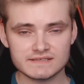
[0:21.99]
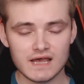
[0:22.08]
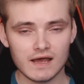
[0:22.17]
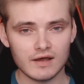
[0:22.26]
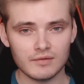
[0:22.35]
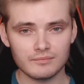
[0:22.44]

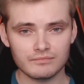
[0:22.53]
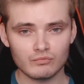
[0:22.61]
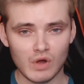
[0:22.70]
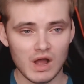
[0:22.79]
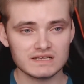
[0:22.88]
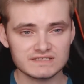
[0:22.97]

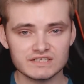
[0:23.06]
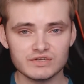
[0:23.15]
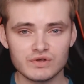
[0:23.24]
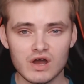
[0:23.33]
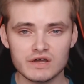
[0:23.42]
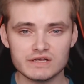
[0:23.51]
asking you
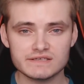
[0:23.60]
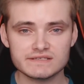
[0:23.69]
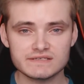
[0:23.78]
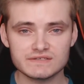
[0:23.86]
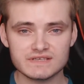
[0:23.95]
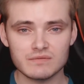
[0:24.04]
guys
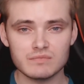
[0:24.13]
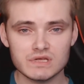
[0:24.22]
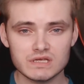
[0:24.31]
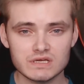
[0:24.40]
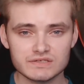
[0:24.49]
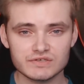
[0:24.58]
to send
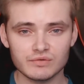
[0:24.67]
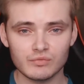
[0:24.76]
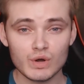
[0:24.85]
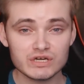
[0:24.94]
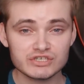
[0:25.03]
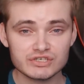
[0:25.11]
me some
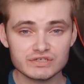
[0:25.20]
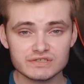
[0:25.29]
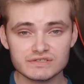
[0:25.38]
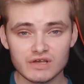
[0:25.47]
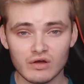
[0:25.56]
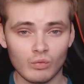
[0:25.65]

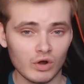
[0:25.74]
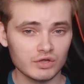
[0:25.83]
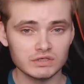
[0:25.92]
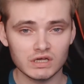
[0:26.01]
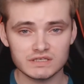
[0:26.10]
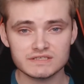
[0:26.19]
questions on what you'd
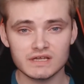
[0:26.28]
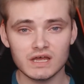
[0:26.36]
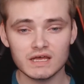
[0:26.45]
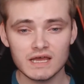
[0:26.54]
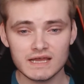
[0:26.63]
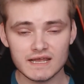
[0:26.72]
like to
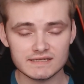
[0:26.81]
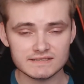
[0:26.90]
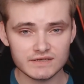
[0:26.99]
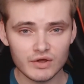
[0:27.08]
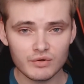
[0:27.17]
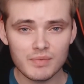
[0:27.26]
get to
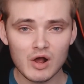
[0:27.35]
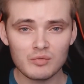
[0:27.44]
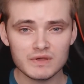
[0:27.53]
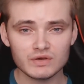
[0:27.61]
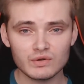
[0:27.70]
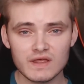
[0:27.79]
know about
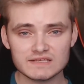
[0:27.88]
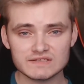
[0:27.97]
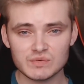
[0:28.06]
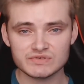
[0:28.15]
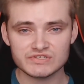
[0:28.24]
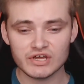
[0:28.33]
me and all that
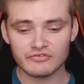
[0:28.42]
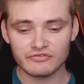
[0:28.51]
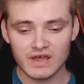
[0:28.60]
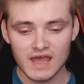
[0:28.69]
type of stuff.